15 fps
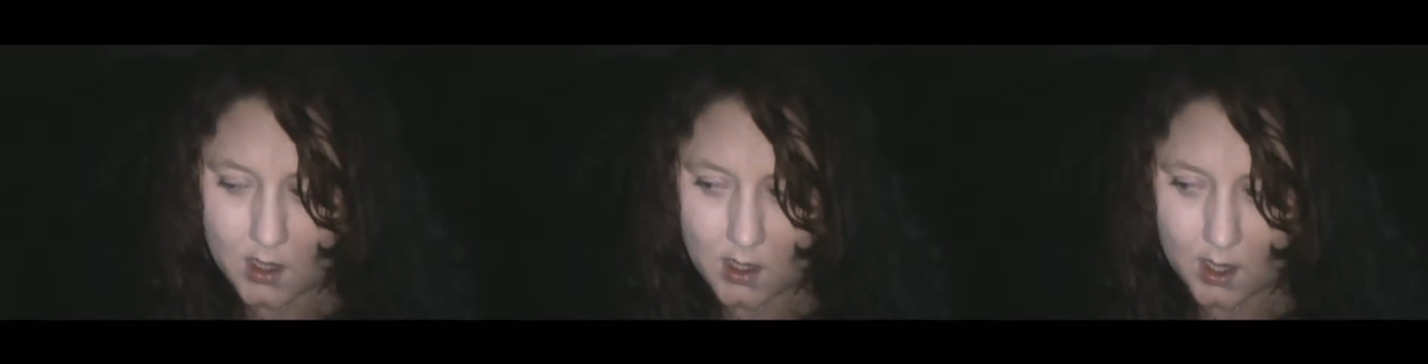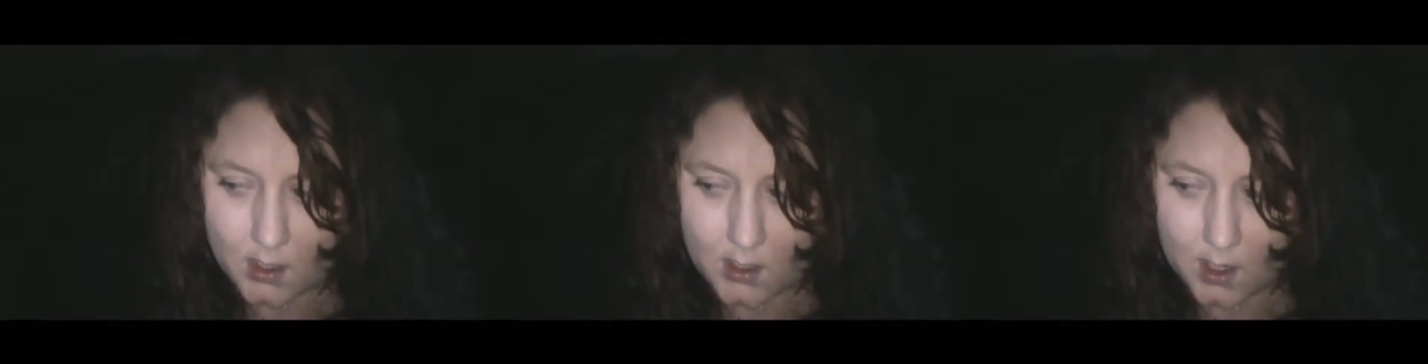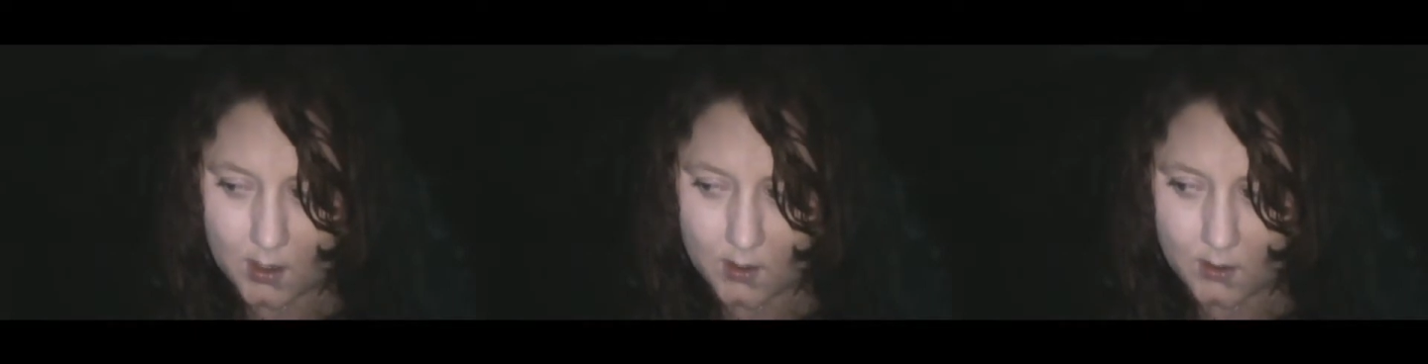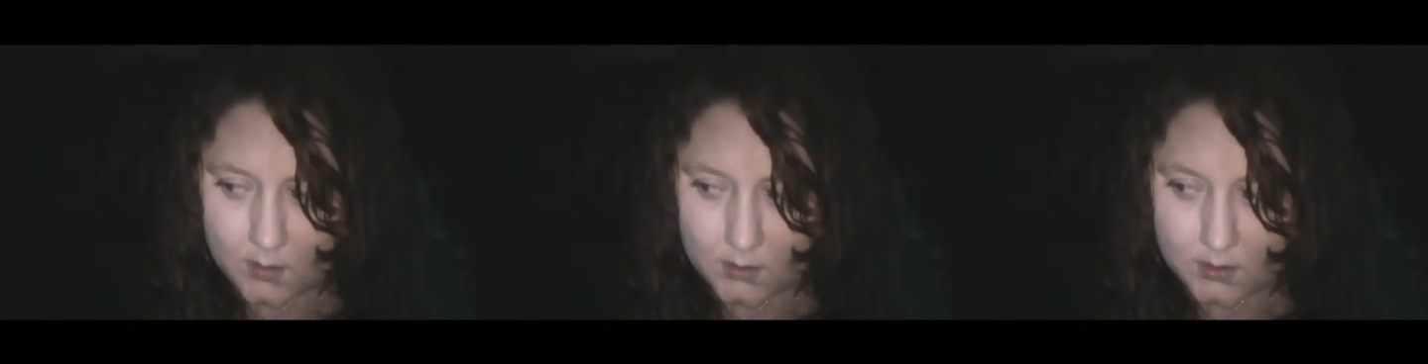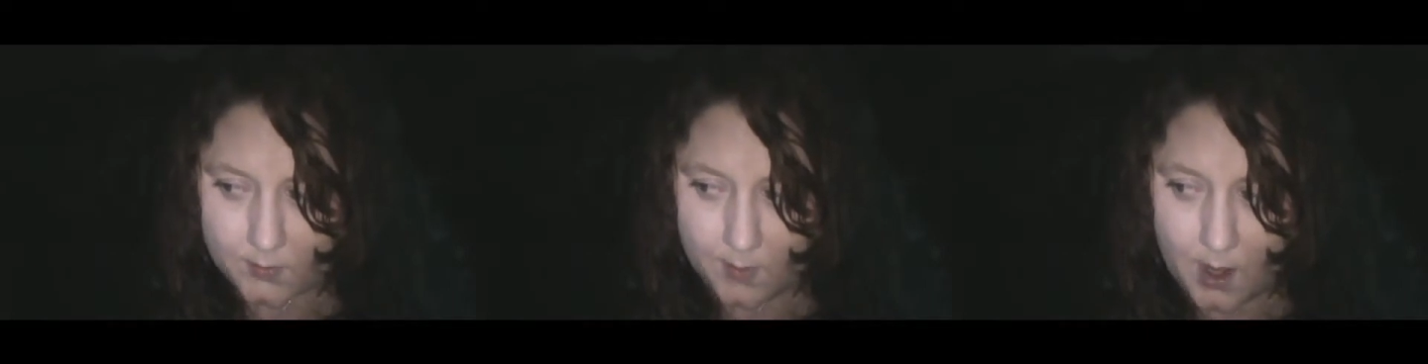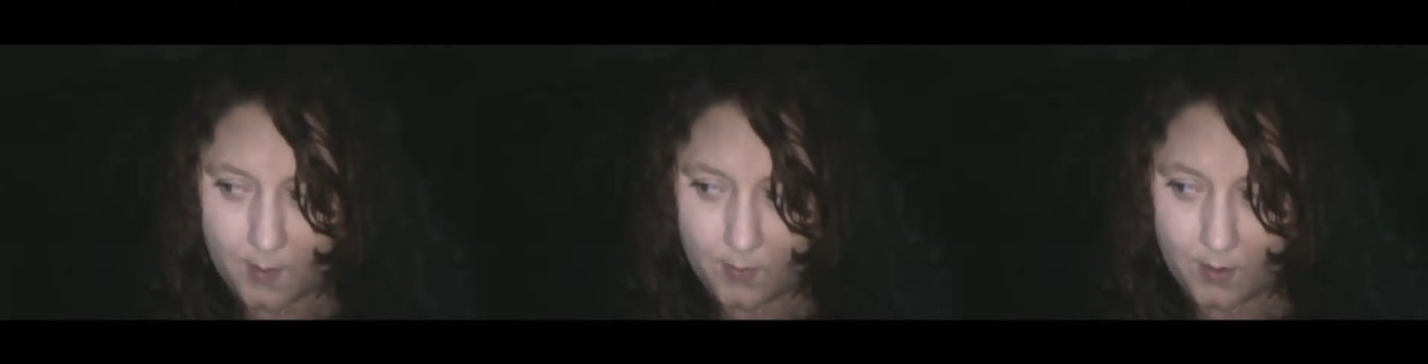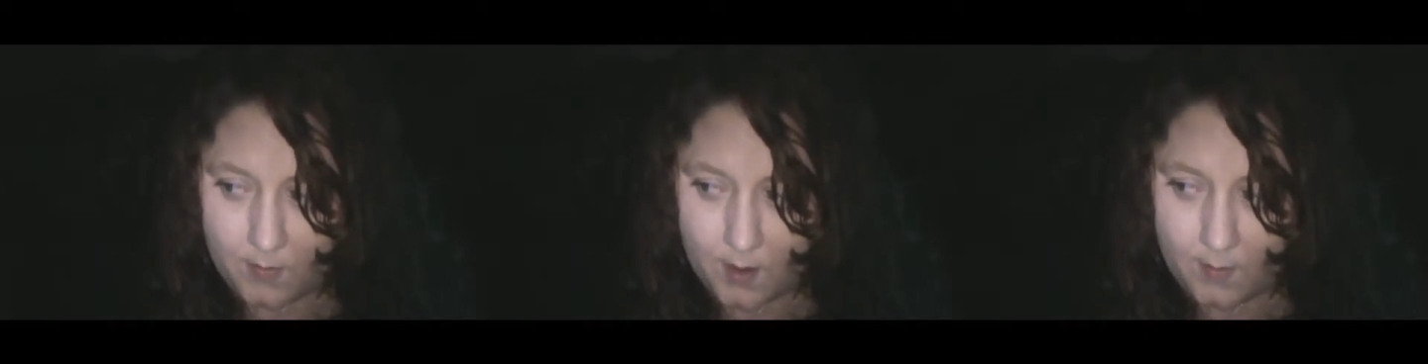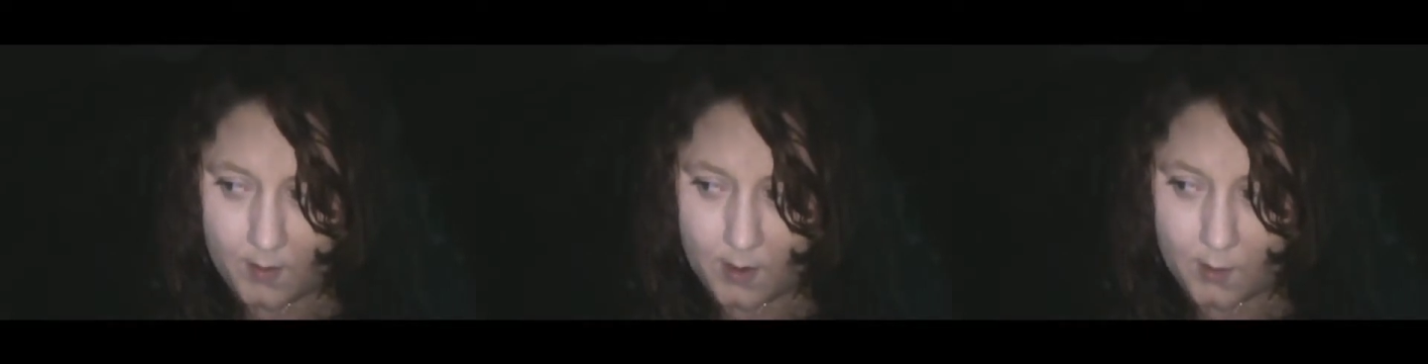Duck, Duck, Goose, Monopoly
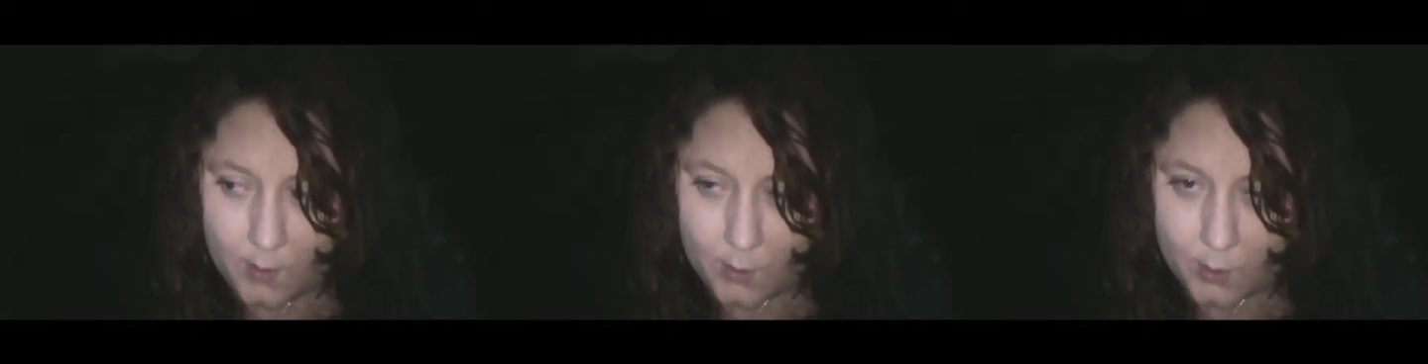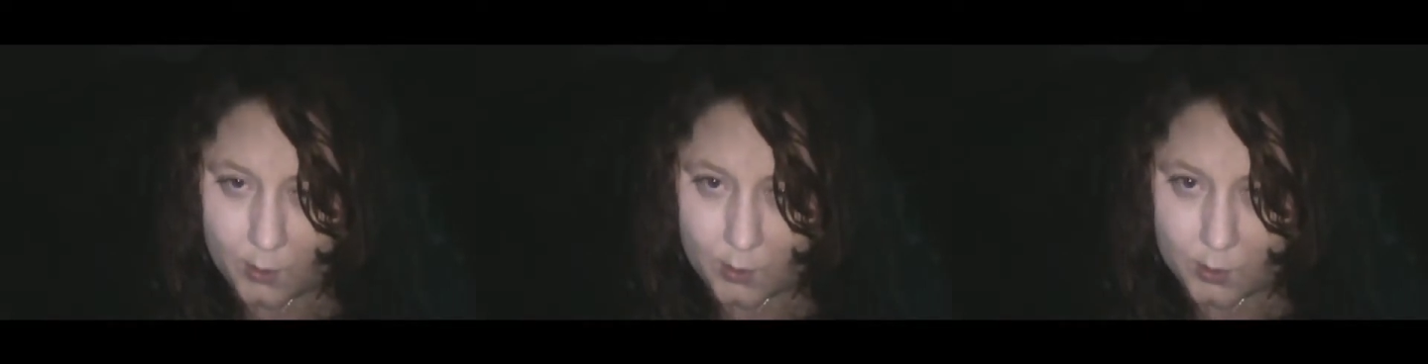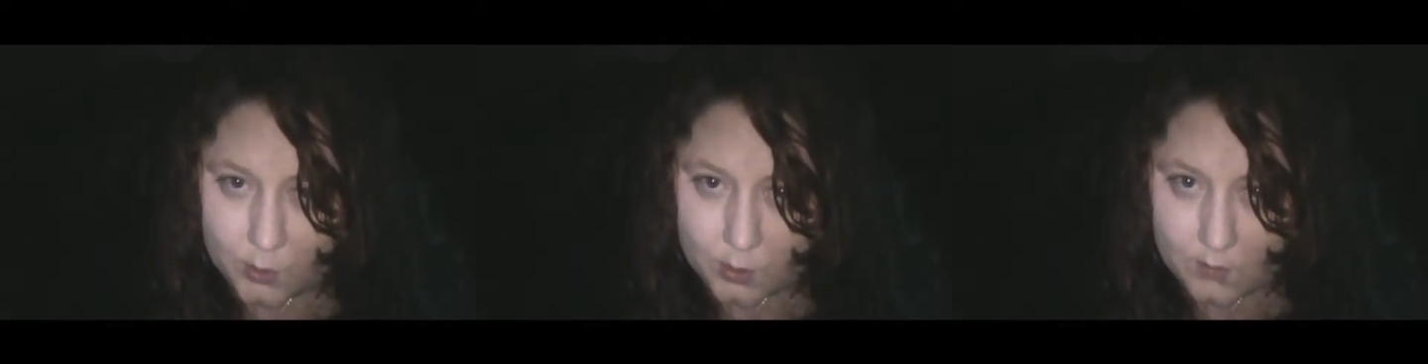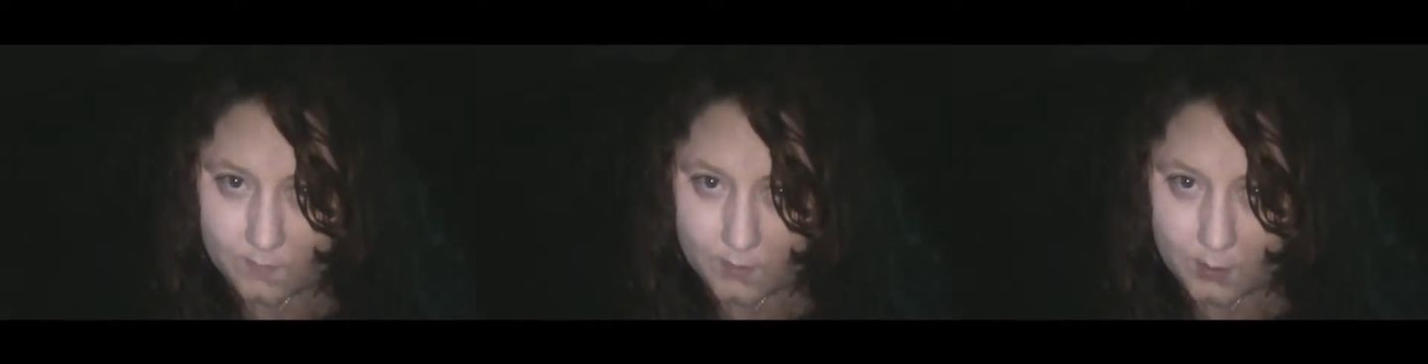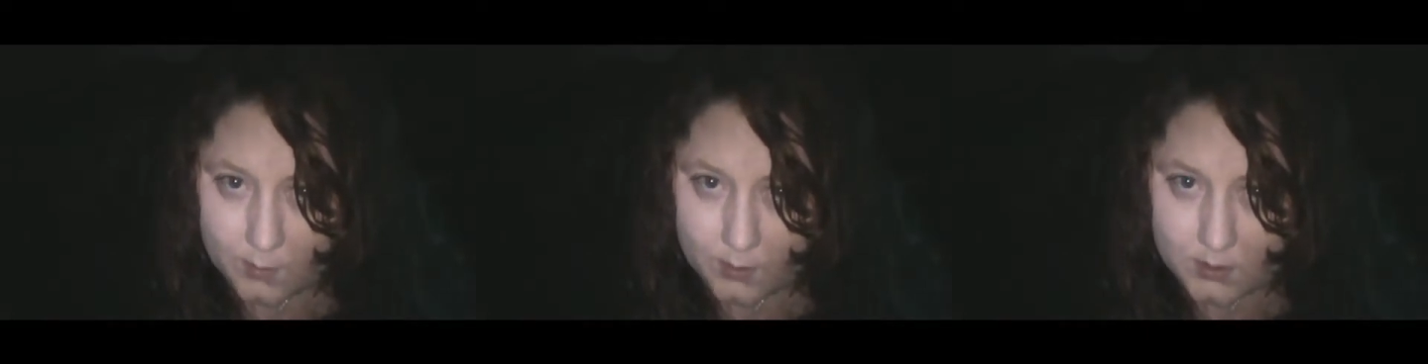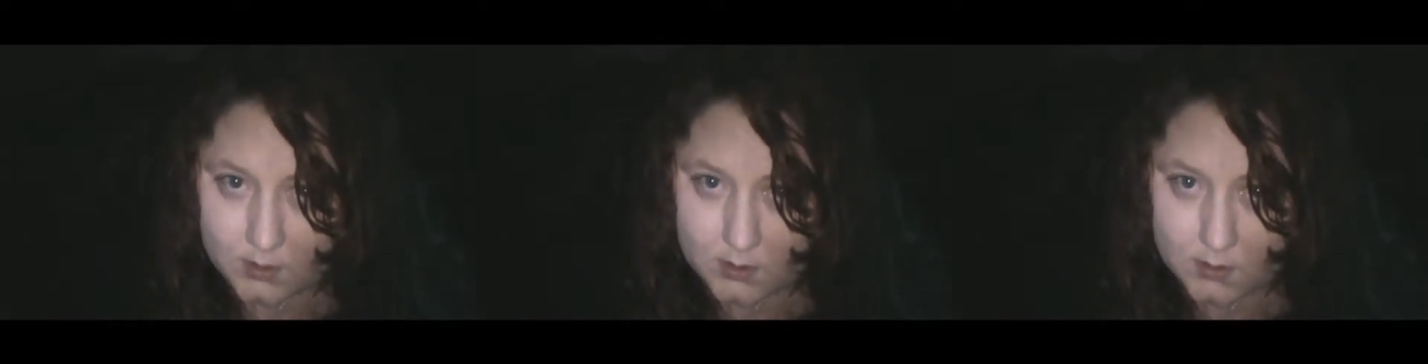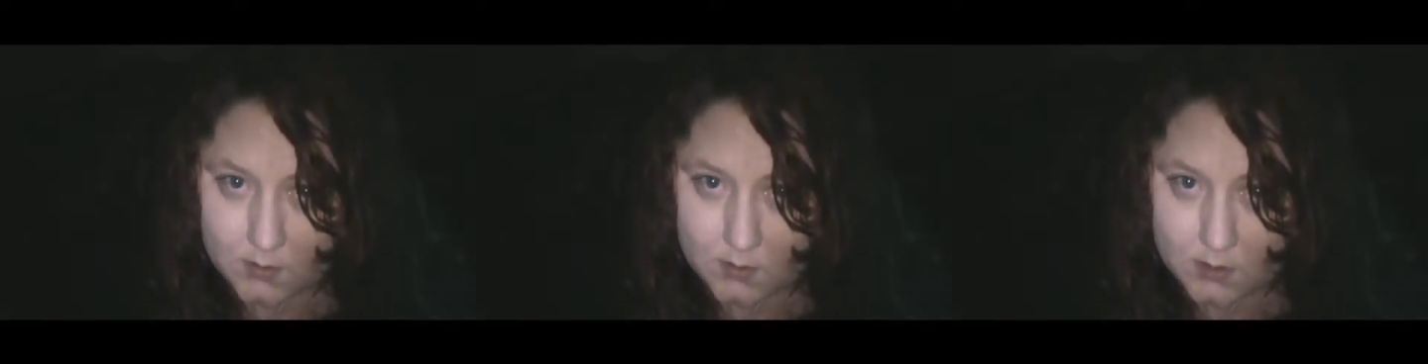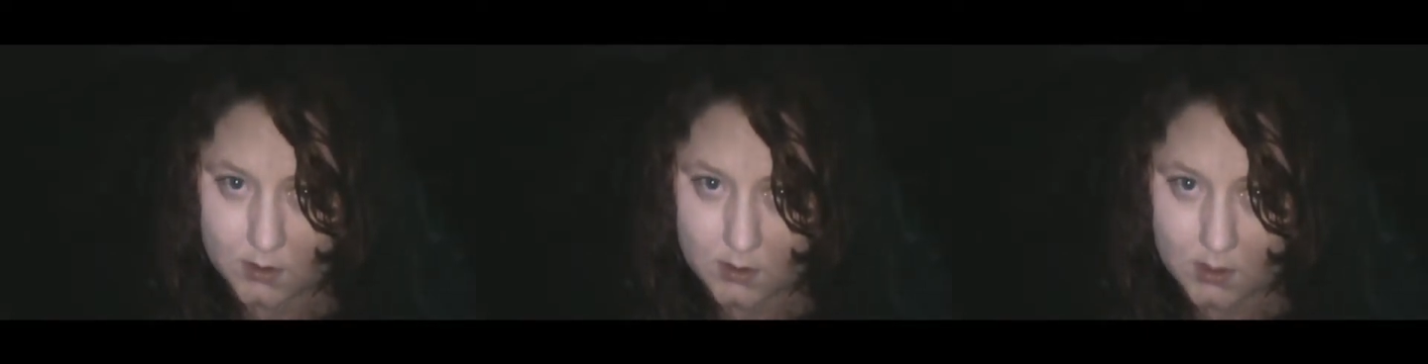maybe, or Trivial
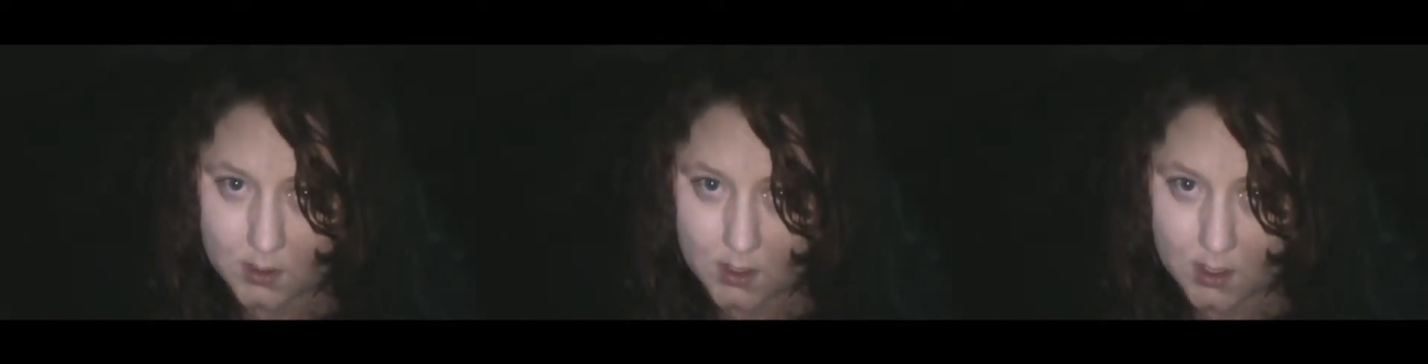Pursuit?